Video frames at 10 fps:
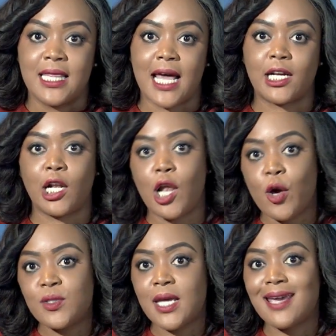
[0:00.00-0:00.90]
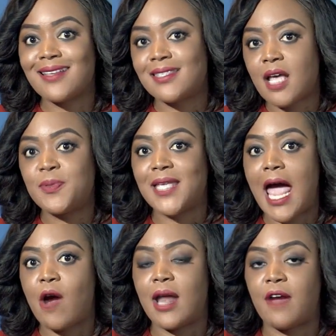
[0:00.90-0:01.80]
that closing
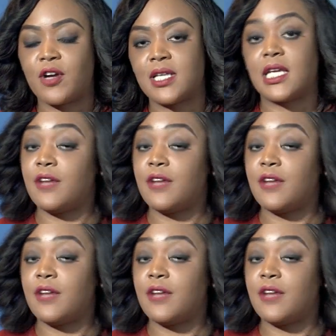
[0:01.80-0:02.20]
sub-Saharan Africa's